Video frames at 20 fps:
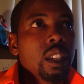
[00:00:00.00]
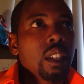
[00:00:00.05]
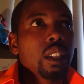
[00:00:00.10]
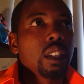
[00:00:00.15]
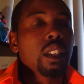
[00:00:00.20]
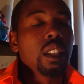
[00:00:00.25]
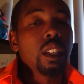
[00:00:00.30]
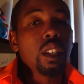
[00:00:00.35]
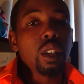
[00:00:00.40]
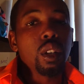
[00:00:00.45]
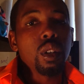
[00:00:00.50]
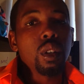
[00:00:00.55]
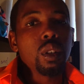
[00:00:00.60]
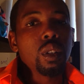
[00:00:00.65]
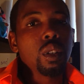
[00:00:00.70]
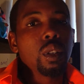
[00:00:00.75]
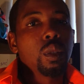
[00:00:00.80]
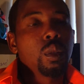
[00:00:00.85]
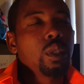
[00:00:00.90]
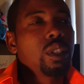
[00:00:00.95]
lil,
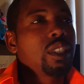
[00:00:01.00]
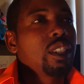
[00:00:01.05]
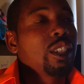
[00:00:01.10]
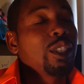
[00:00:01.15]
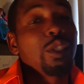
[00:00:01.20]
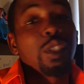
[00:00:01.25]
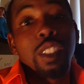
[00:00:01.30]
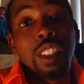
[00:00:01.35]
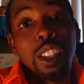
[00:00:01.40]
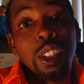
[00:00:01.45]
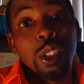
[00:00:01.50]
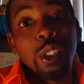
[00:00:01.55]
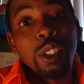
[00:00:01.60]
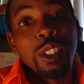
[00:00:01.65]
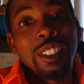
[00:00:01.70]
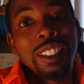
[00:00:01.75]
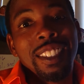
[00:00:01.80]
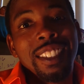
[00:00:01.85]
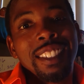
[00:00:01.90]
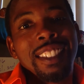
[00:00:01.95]
which stands for
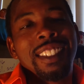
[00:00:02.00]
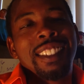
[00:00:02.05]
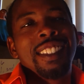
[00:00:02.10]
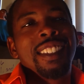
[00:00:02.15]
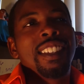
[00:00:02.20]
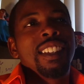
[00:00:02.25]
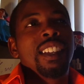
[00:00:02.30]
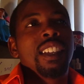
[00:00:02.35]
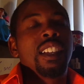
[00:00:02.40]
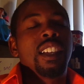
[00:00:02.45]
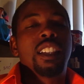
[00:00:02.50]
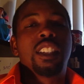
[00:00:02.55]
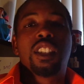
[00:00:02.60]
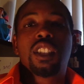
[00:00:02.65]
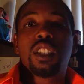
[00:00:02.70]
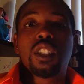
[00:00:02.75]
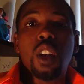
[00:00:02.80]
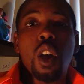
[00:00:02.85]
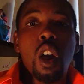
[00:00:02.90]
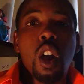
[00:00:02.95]
little, and
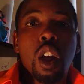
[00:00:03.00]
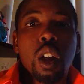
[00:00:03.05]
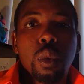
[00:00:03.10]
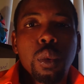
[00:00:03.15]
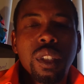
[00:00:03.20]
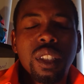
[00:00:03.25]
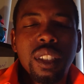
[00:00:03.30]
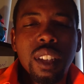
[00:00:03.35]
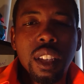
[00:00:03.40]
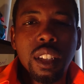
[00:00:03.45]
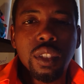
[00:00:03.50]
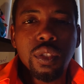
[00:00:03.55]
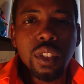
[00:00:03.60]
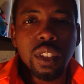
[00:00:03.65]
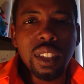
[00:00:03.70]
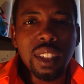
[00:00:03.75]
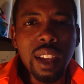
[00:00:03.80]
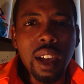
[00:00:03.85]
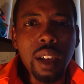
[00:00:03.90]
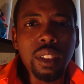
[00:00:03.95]
STAR, which stands for
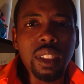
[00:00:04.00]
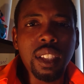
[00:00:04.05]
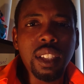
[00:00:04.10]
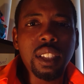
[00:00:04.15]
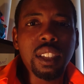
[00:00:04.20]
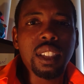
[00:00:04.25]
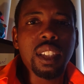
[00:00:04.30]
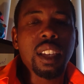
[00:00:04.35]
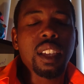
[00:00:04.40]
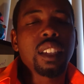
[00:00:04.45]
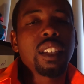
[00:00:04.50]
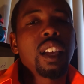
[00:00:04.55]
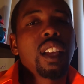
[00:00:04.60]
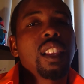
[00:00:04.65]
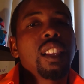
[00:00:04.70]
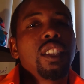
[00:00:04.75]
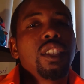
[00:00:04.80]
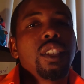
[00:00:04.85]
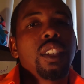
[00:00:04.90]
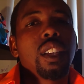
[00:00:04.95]
Southeast
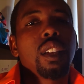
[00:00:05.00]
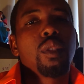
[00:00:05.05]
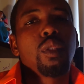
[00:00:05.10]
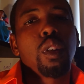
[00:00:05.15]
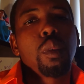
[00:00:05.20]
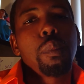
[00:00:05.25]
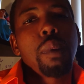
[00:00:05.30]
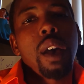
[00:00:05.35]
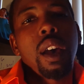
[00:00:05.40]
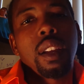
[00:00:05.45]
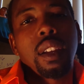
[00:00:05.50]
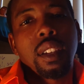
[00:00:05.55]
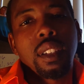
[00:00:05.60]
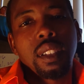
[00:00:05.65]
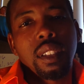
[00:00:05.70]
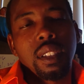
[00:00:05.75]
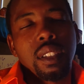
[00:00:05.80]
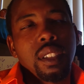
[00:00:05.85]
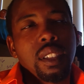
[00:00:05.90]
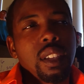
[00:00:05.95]
Technology and Robotics.
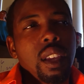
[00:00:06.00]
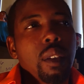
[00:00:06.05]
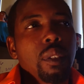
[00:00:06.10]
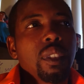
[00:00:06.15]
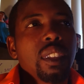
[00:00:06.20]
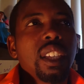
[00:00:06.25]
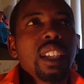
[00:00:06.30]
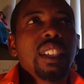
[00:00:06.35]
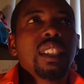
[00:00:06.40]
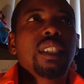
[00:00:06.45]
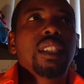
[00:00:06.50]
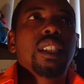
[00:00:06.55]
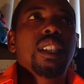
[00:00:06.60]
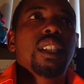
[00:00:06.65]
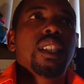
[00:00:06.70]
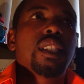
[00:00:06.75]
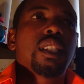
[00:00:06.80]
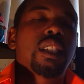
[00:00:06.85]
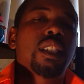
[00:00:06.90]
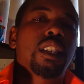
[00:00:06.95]
And Southeast
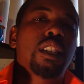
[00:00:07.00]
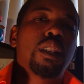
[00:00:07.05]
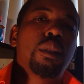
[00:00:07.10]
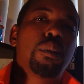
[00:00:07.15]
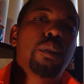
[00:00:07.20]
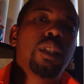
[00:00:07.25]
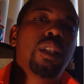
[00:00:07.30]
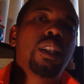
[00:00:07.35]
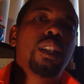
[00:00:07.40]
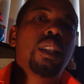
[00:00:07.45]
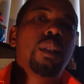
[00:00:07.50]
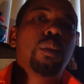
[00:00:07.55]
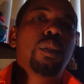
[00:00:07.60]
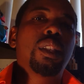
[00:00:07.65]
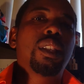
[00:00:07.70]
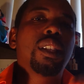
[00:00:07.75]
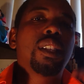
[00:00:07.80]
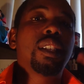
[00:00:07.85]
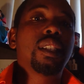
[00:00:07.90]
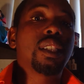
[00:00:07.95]
is a community
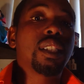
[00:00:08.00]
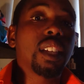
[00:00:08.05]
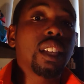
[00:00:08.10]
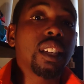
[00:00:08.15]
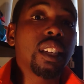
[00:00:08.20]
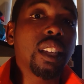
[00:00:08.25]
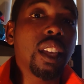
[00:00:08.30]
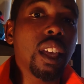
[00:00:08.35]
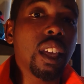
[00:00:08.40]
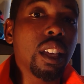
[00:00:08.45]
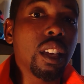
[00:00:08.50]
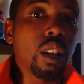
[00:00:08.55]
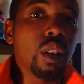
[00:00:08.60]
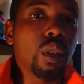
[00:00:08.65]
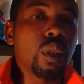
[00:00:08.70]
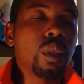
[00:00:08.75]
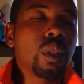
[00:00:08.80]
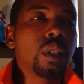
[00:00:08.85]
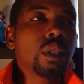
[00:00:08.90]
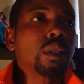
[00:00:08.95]
within the San
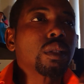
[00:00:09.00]
Diego,